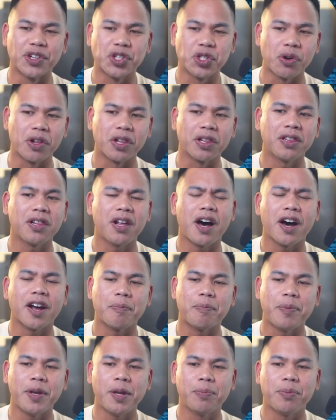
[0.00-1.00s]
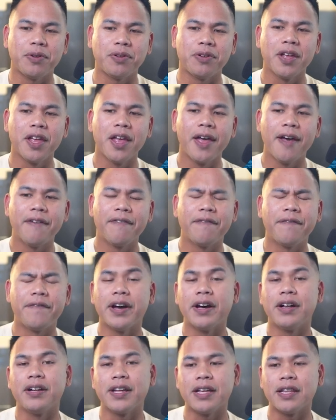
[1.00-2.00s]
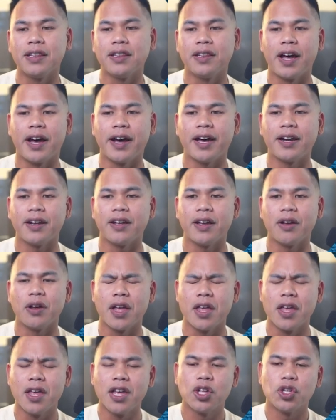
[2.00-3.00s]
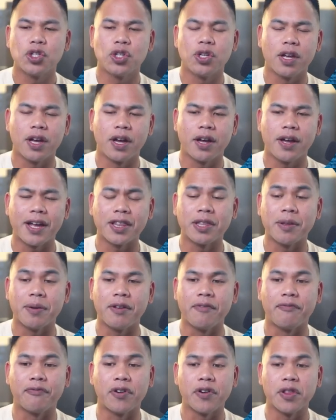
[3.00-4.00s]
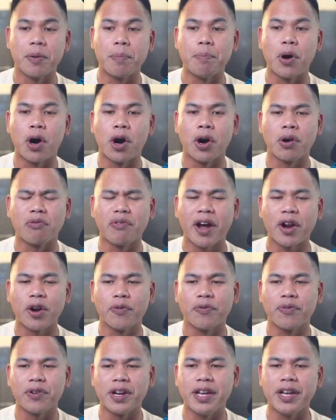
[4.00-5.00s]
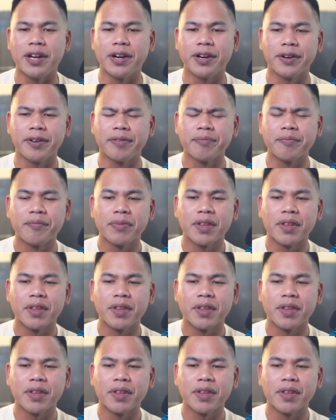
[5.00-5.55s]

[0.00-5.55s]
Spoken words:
So a lot of people fell in line in front of the bar right over here.